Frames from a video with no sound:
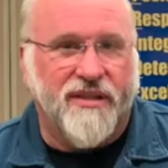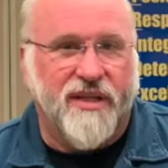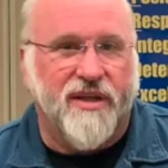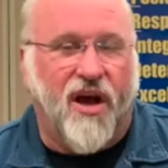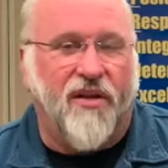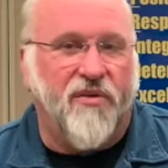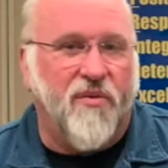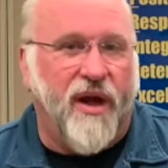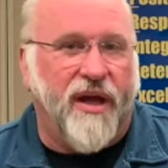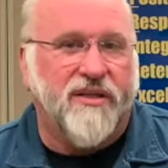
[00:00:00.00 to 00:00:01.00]
on the
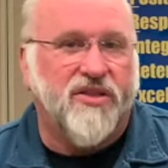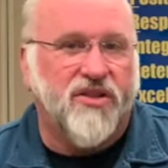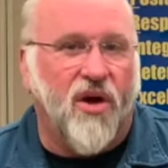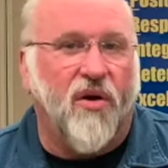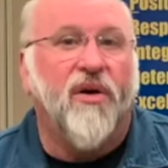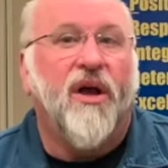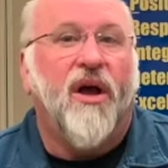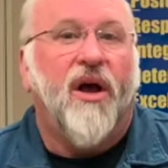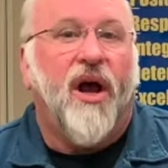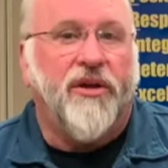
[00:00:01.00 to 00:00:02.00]
way. So
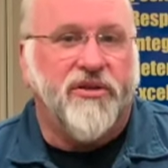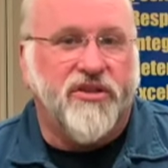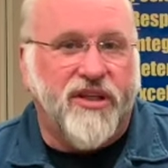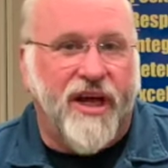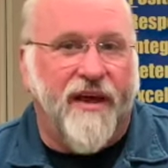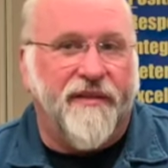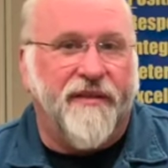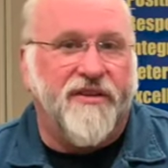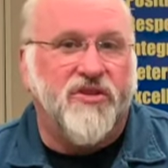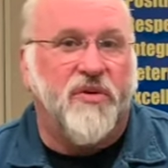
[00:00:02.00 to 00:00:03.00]
understand that
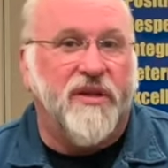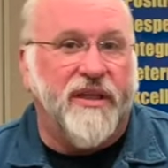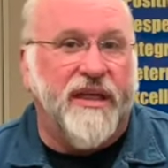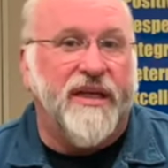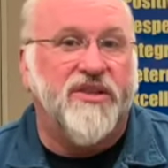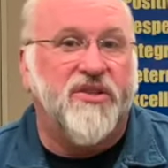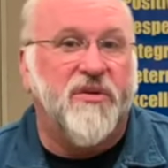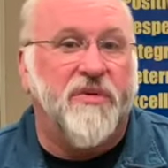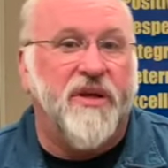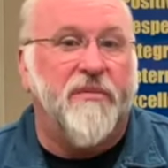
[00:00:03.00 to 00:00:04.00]
this will lead us to
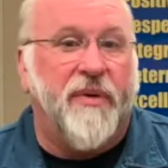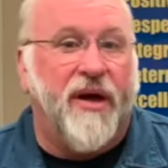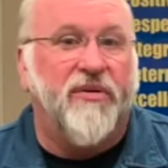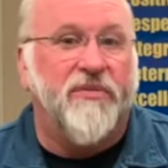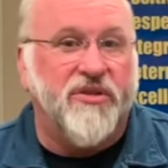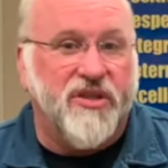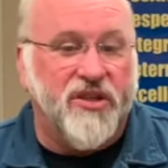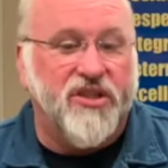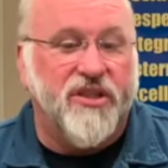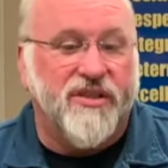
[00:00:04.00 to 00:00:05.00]
be better
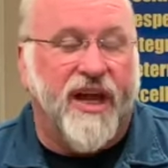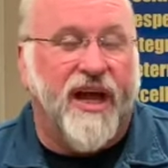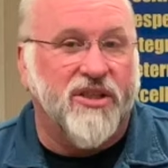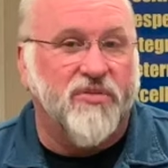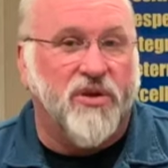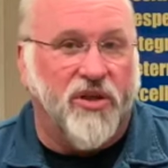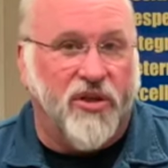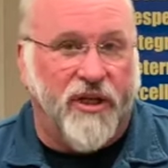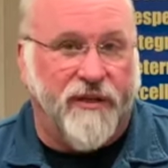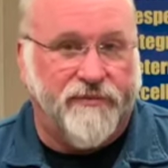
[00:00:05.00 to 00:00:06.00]
musicians as we're
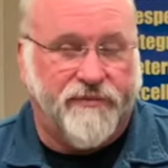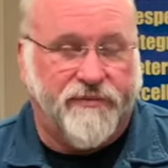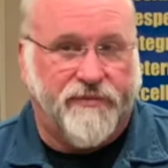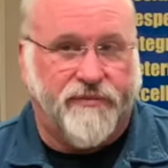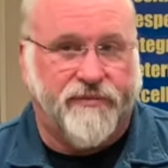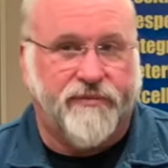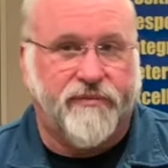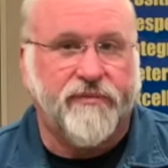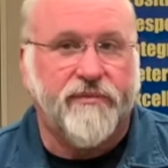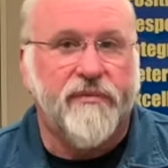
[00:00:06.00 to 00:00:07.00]
learning.
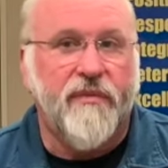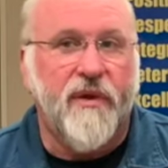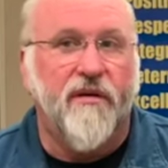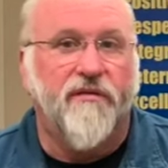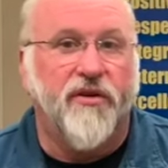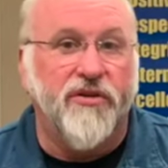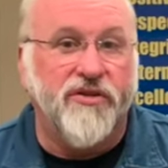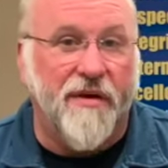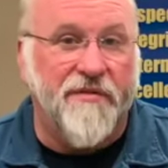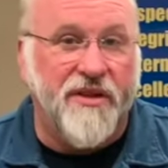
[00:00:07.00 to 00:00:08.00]
For you
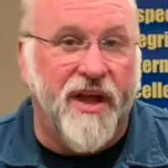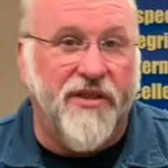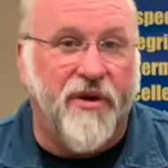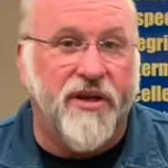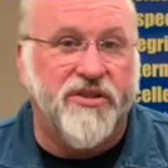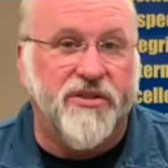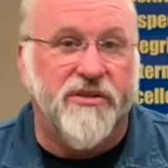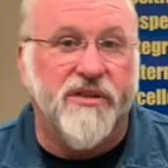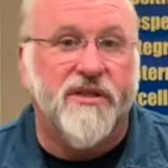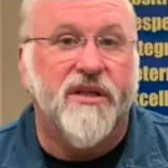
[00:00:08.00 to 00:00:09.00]
7th and 8th grade
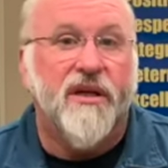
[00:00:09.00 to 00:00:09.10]
students,